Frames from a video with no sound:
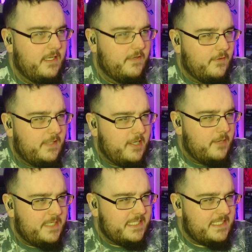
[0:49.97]
Falling
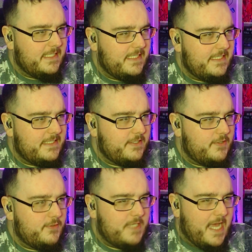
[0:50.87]
objects can lead to
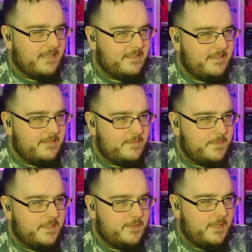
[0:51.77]
huge accidents.
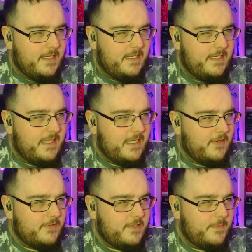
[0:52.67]
Make sure anything
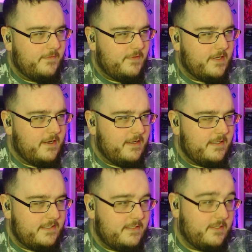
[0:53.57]
on top of your car
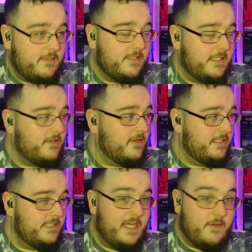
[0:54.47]
is securely
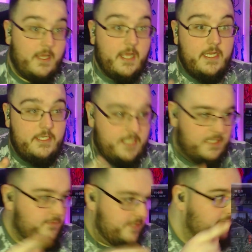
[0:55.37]
tied down.
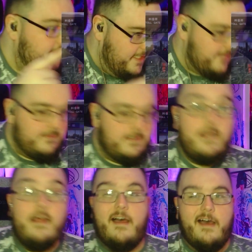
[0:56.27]
General, general, general.
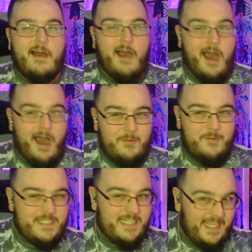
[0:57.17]
I'm up
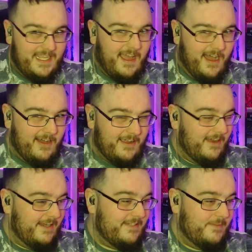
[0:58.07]
to date. I
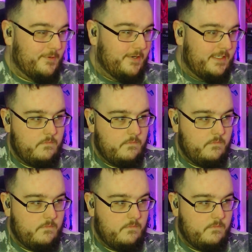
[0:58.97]
got it, don't worry.